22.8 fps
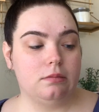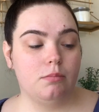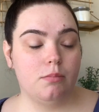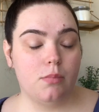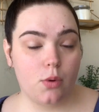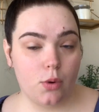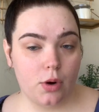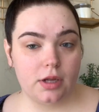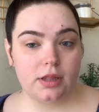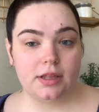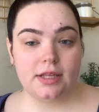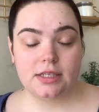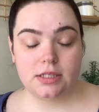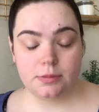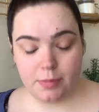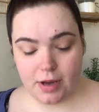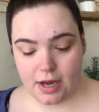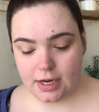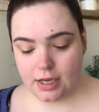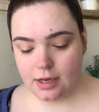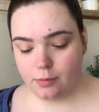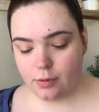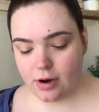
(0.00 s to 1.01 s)
Poreless
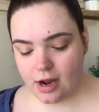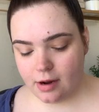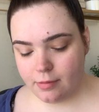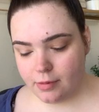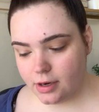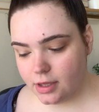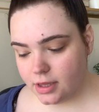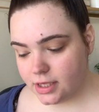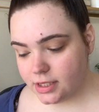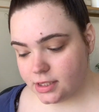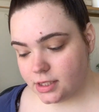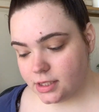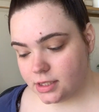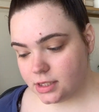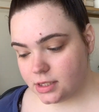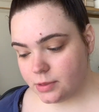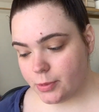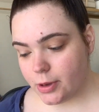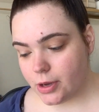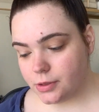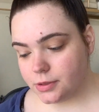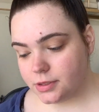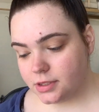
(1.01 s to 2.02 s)
Putty Primer. This is
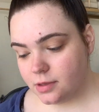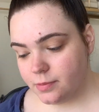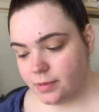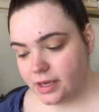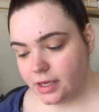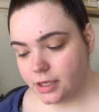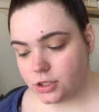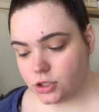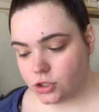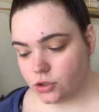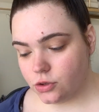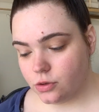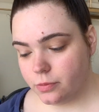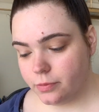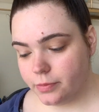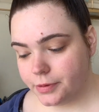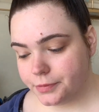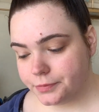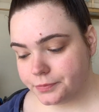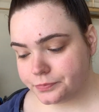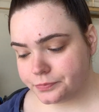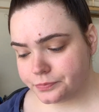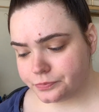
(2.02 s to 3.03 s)
supposed to be a dupe
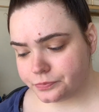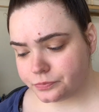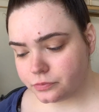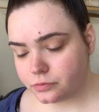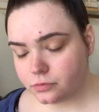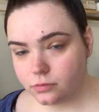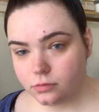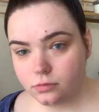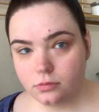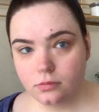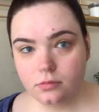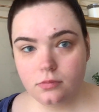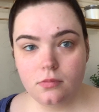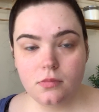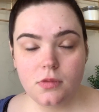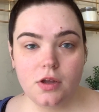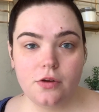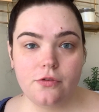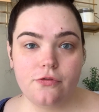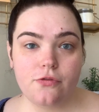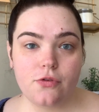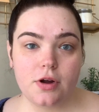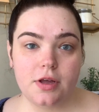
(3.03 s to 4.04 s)

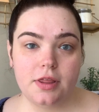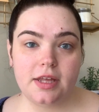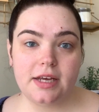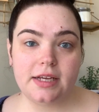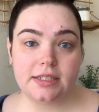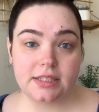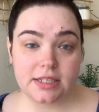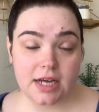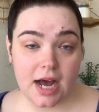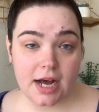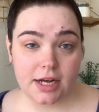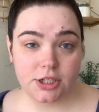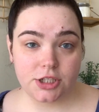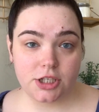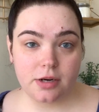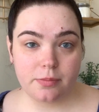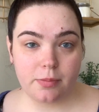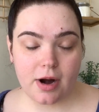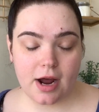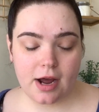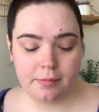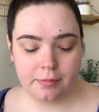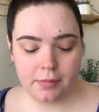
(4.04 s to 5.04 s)
for the Tatcha
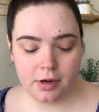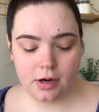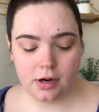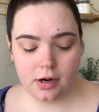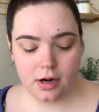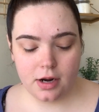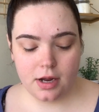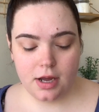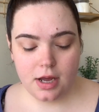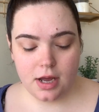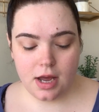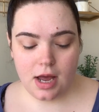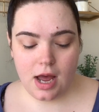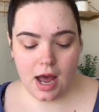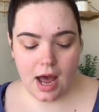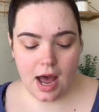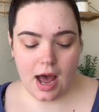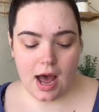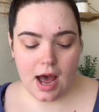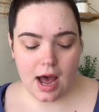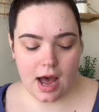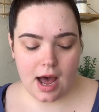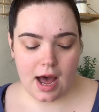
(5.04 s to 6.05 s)
primer.
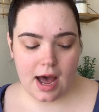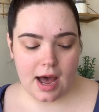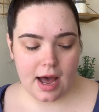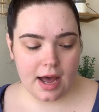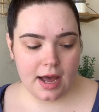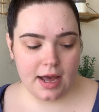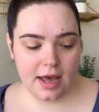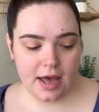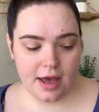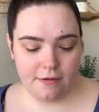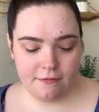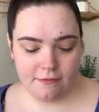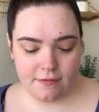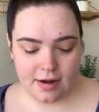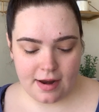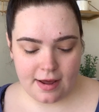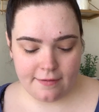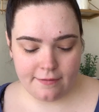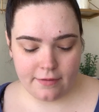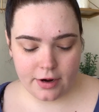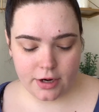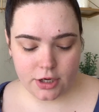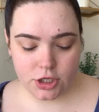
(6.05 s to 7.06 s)
I have
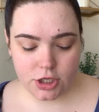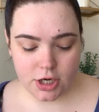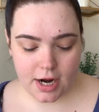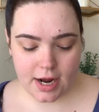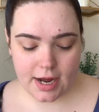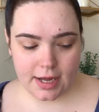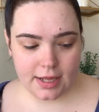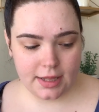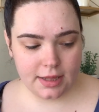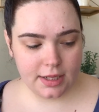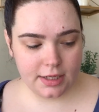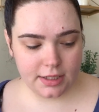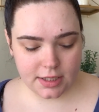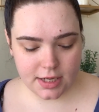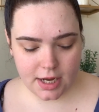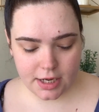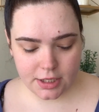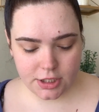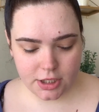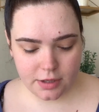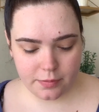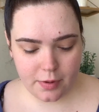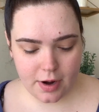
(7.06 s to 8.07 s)
never tried the
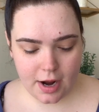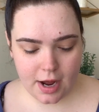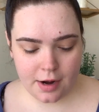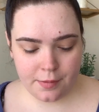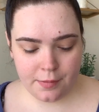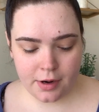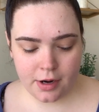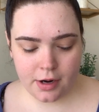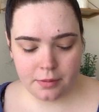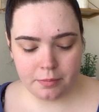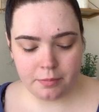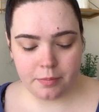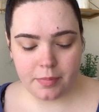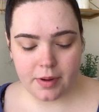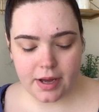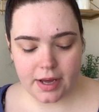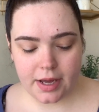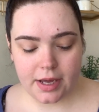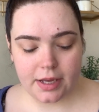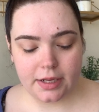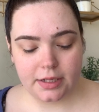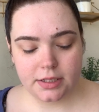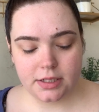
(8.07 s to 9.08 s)
Tatcha primer,
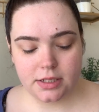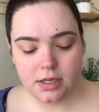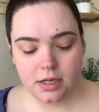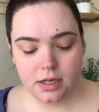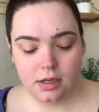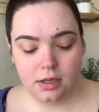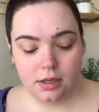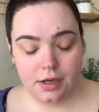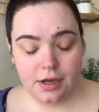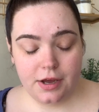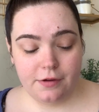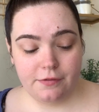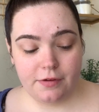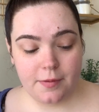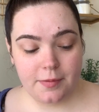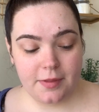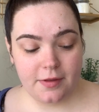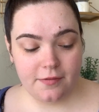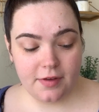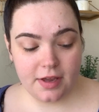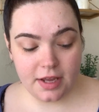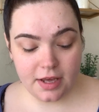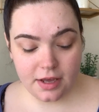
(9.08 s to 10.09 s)
but from the
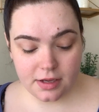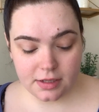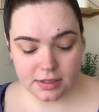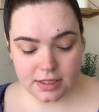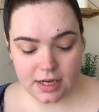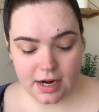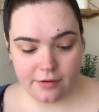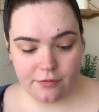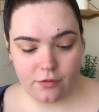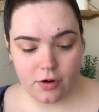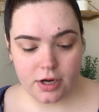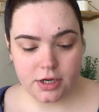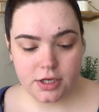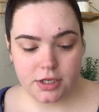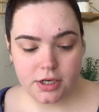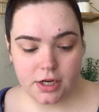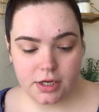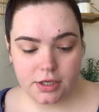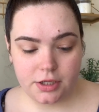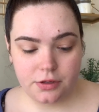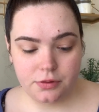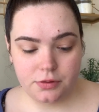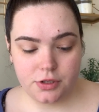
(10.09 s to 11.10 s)
videos that I've watched
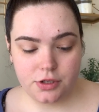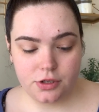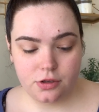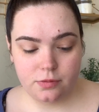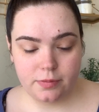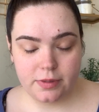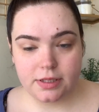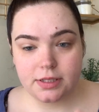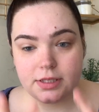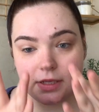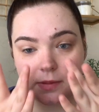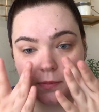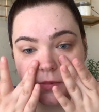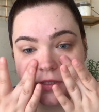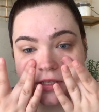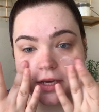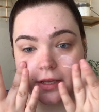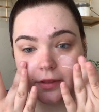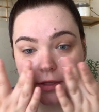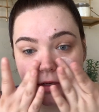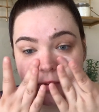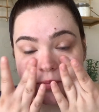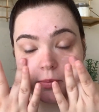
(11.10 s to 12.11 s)
on YouTube, it seems
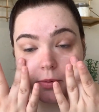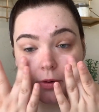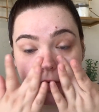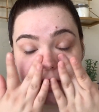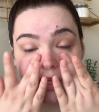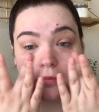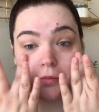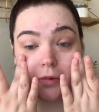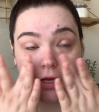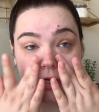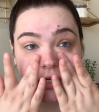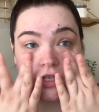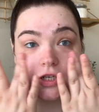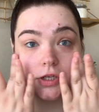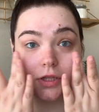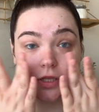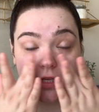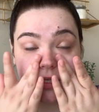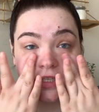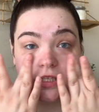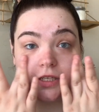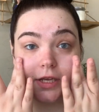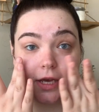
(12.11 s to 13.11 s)
like they're pretty much
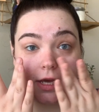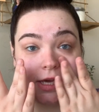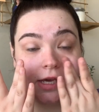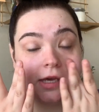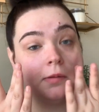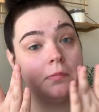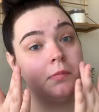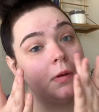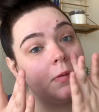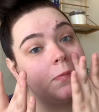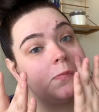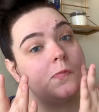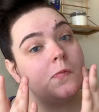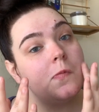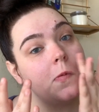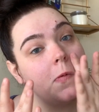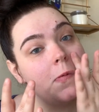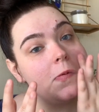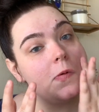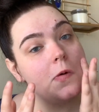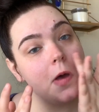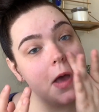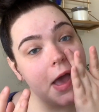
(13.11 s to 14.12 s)
the same.
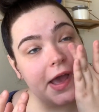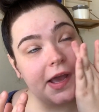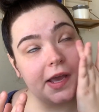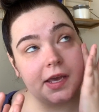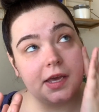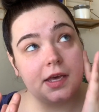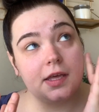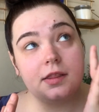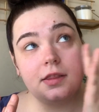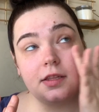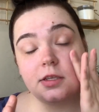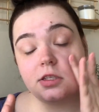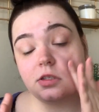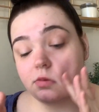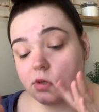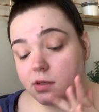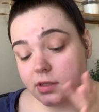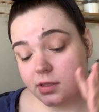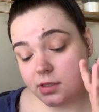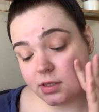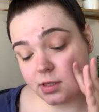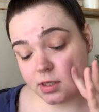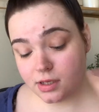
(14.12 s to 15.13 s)
And this
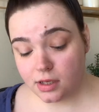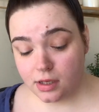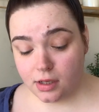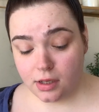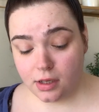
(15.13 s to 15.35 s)
one's